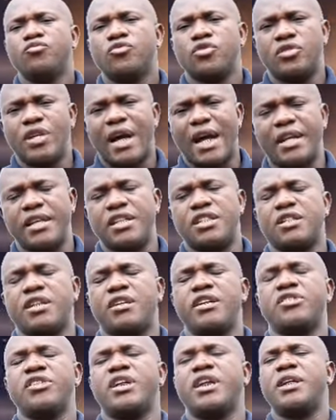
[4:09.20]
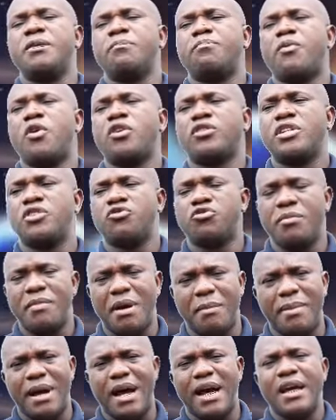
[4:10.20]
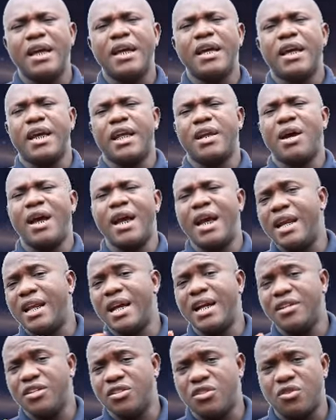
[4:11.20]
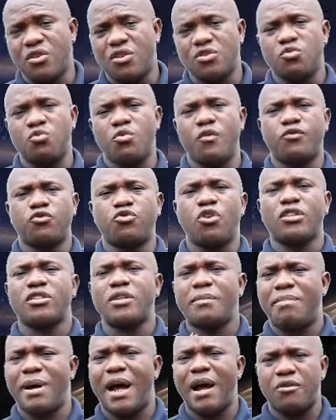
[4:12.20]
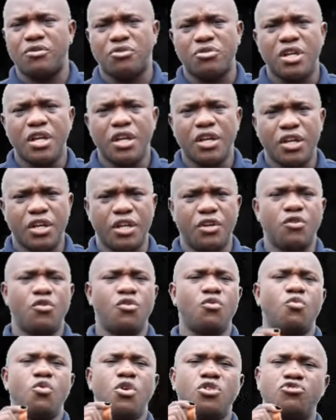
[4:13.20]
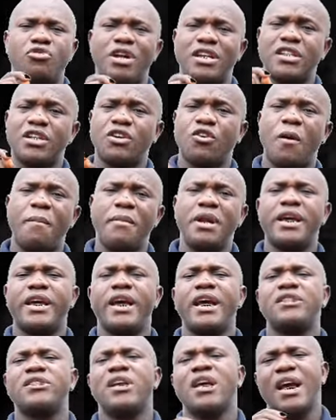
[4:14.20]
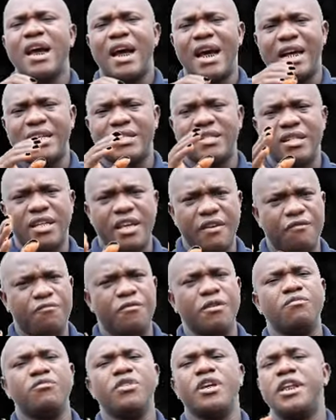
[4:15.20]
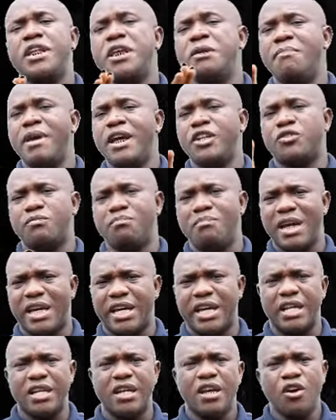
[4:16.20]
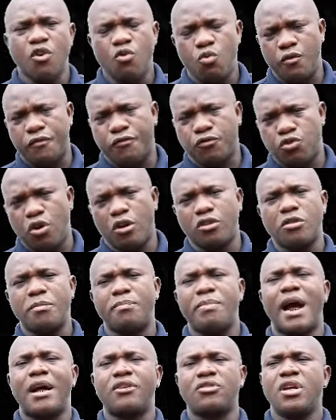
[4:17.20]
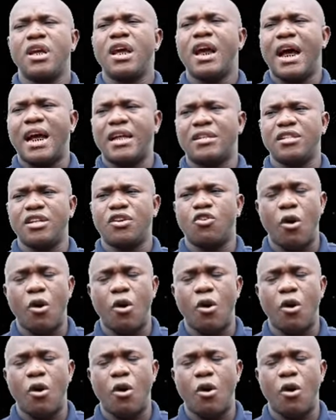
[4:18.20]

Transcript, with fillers: that is critically important. Remember, in our earlier discourse, we've talked about, you know, what dressing communicates as giving an image making. We've talked about as it